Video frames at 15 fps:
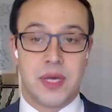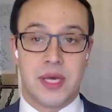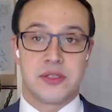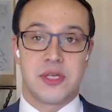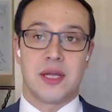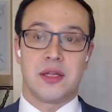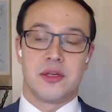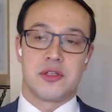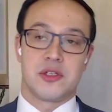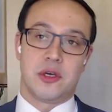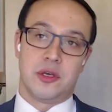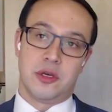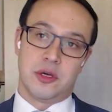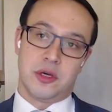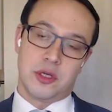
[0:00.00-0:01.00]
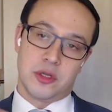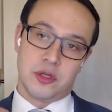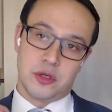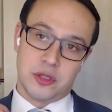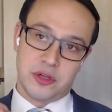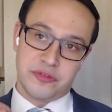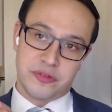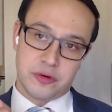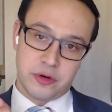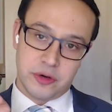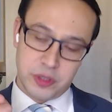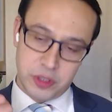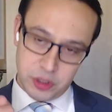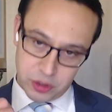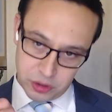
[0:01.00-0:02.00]
Exactly. So you can
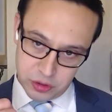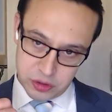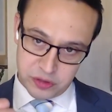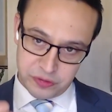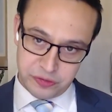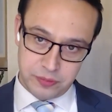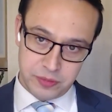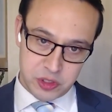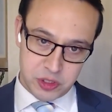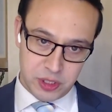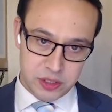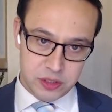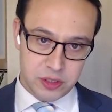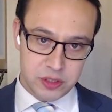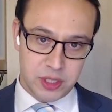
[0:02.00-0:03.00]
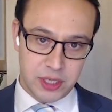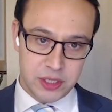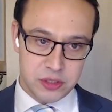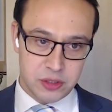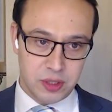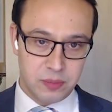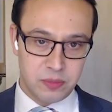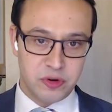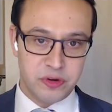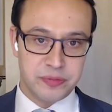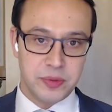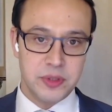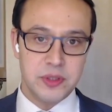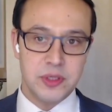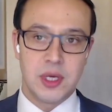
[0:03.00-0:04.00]
use it for machine translation
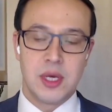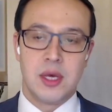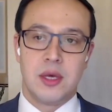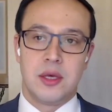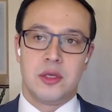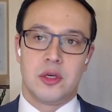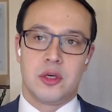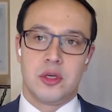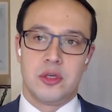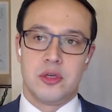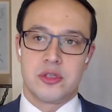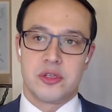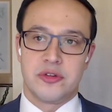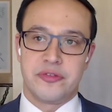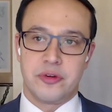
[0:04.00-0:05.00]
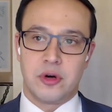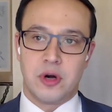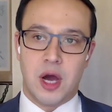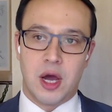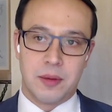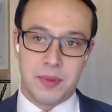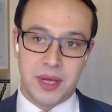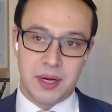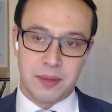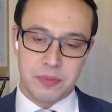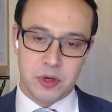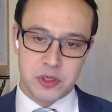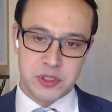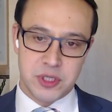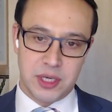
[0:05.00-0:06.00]
improvement. You can use it for automatic
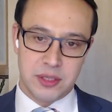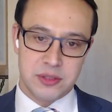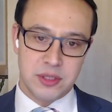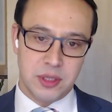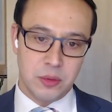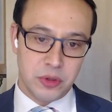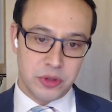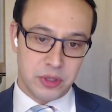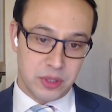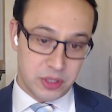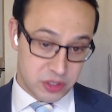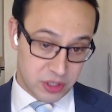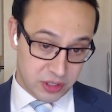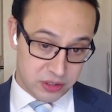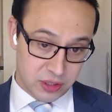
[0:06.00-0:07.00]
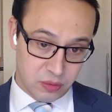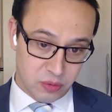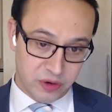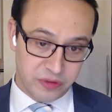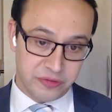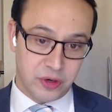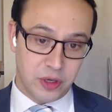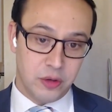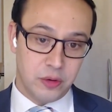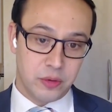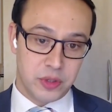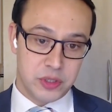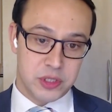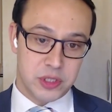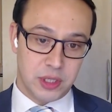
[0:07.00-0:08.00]
post editing with an agentic workflow,
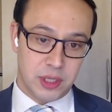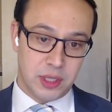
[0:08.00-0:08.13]
which